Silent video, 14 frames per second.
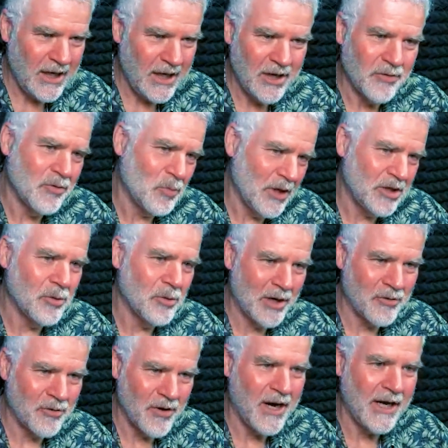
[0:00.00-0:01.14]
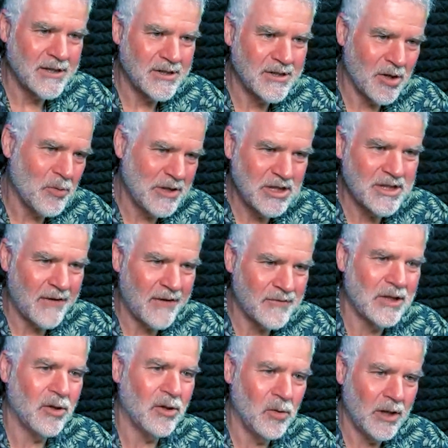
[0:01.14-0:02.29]
here and we're doing great. So we just have
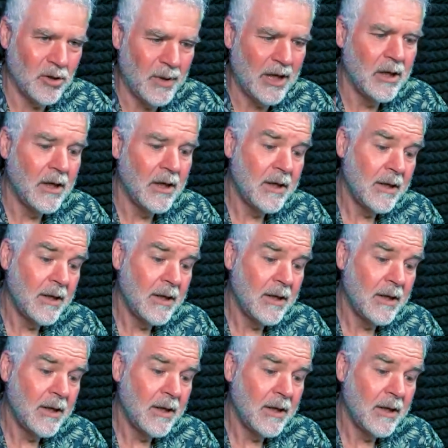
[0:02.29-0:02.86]
to do a little bit.